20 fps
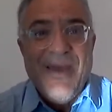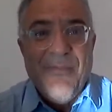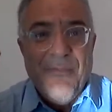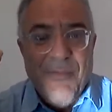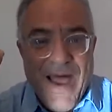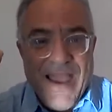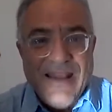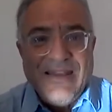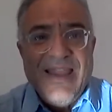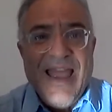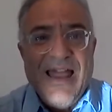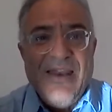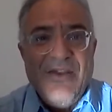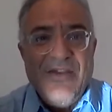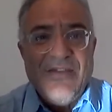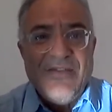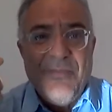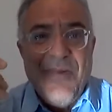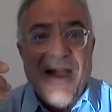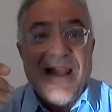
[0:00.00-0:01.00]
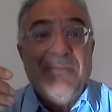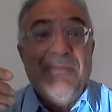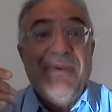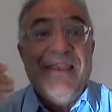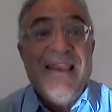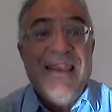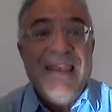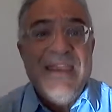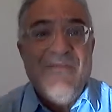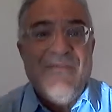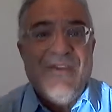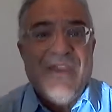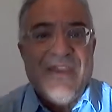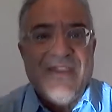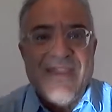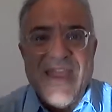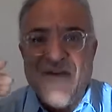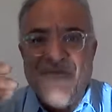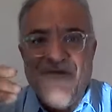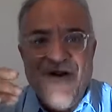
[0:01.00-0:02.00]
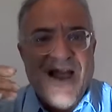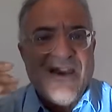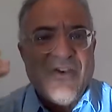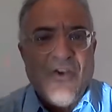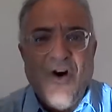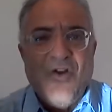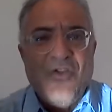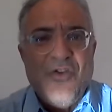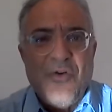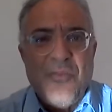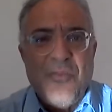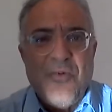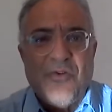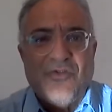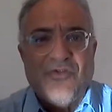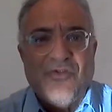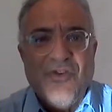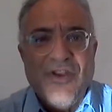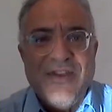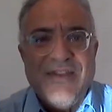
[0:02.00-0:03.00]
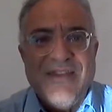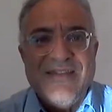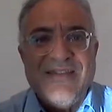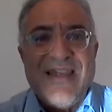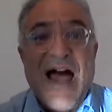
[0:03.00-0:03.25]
My talents might be leaving. I found other opportunities.